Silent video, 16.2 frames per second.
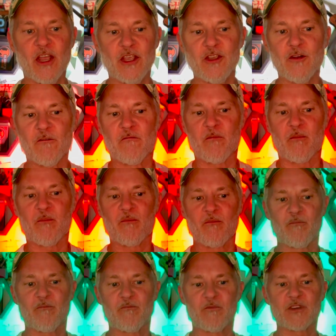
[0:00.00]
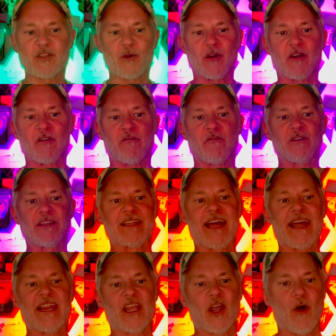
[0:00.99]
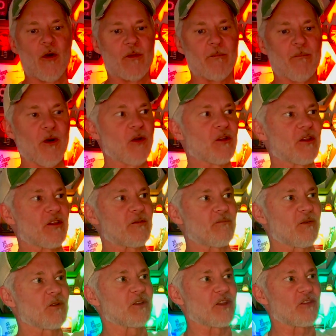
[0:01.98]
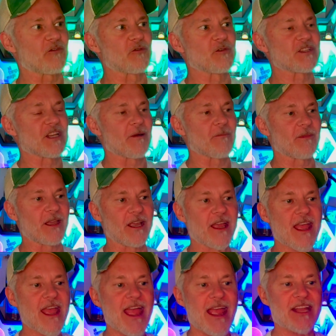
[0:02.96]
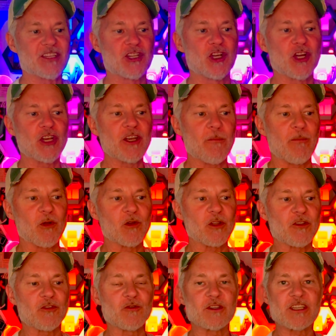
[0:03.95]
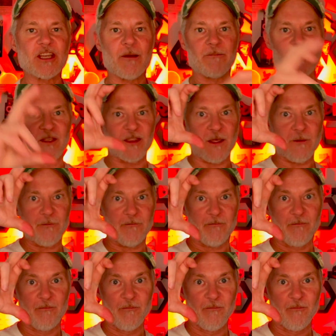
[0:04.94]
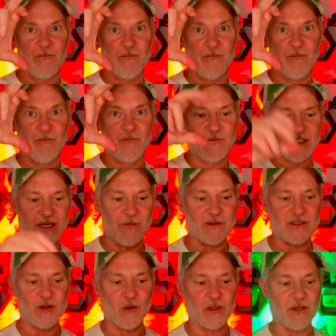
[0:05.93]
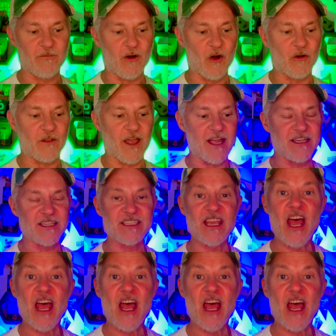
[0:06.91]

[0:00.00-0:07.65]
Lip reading: you've sort of let it go and pulled it through something. It's good to pull it through something that someone's holding both ends.